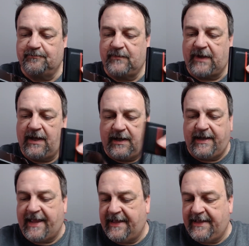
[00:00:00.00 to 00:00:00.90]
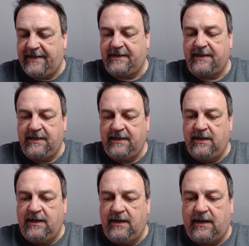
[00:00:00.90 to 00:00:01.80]
had
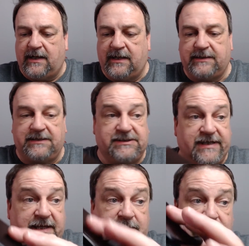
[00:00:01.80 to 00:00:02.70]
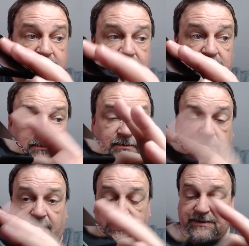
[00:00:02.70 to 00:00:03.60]
a skin
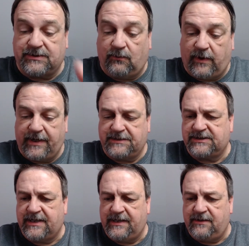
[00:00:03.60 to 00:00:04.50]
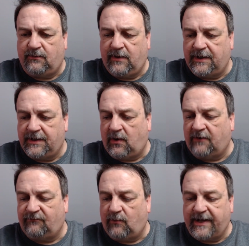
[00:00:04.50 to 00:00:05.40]
on this, a white skin,
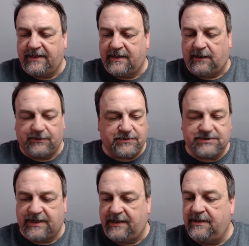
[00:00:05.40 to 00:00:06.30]
off-white color skin.